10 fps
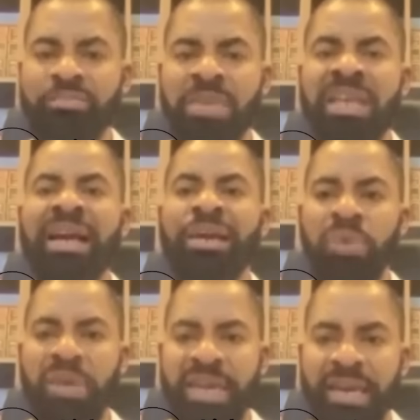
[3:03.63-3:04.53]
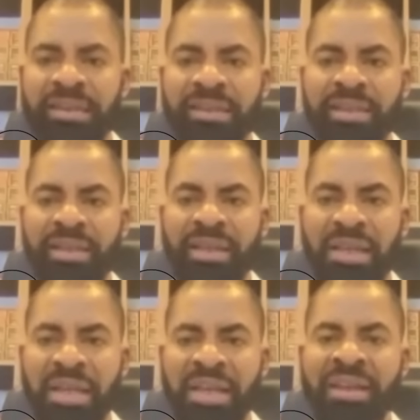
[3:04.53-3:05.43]
mean, and wicked
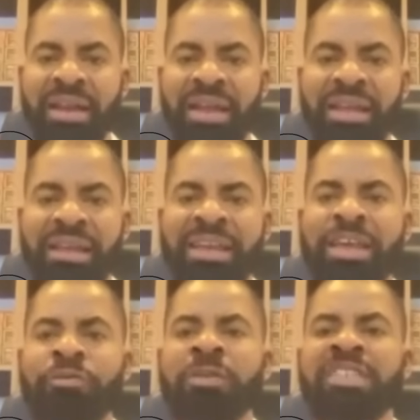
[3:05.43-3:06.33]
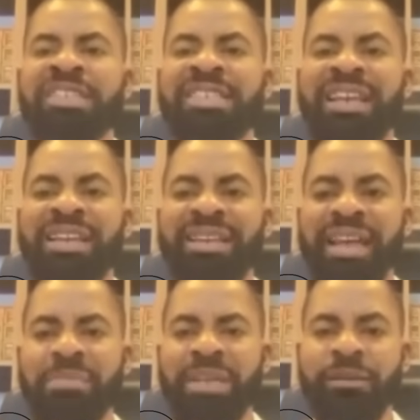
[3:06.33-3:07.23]
in even detaining
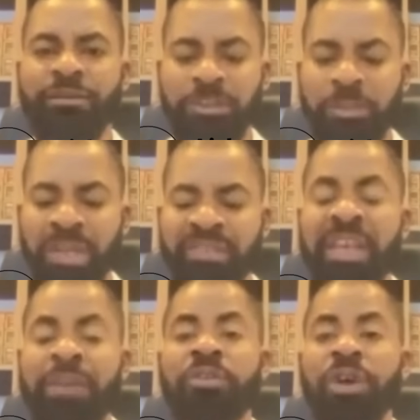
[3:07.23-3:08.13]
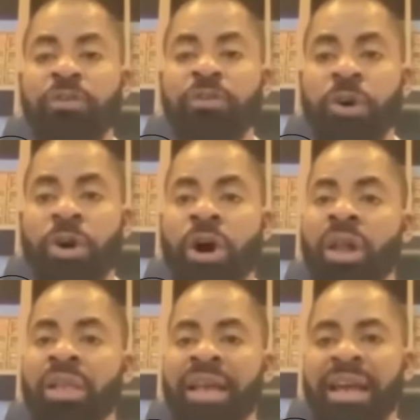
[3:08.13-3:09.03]
them in the first place. If not for
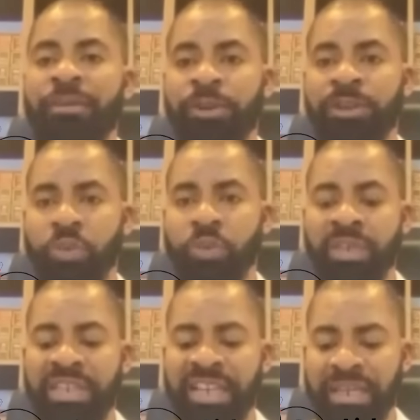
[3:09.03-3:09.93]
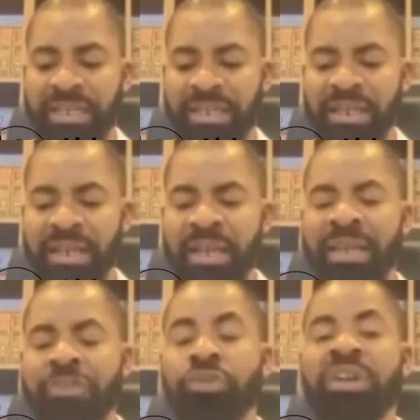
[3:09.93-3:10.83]
all the efforts we did,
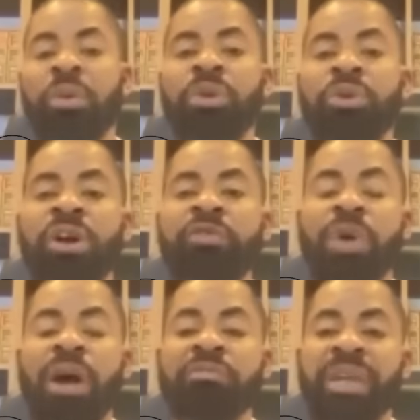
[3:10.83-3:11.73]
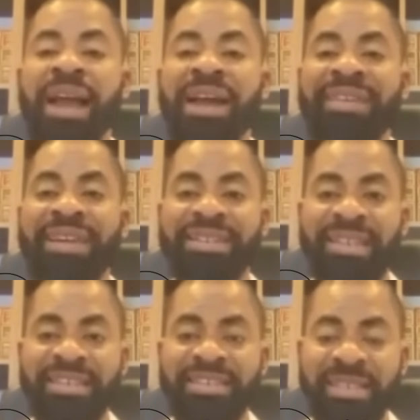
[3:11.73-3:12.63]
the children would not have been arraigned
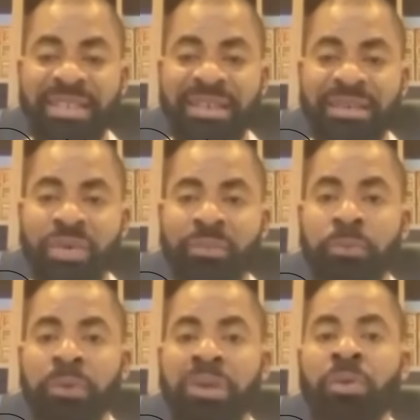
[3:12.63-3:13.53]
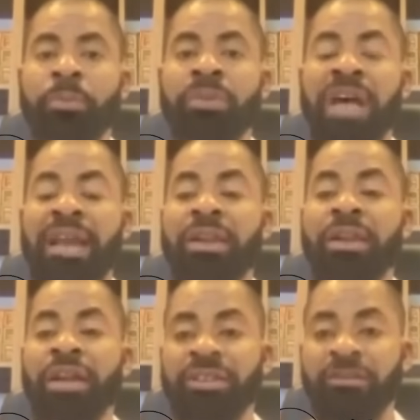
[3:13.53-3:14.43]
yesterday. We put a
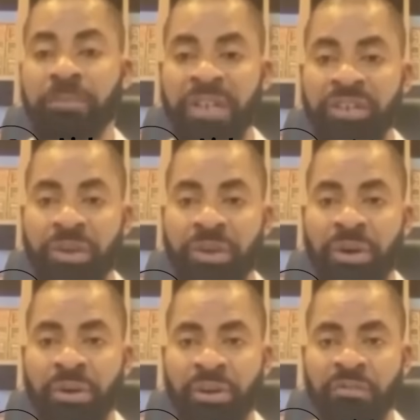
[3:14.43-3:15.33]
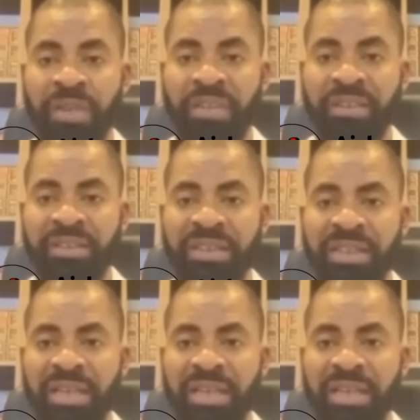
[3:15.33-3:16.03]
lot of pressure on government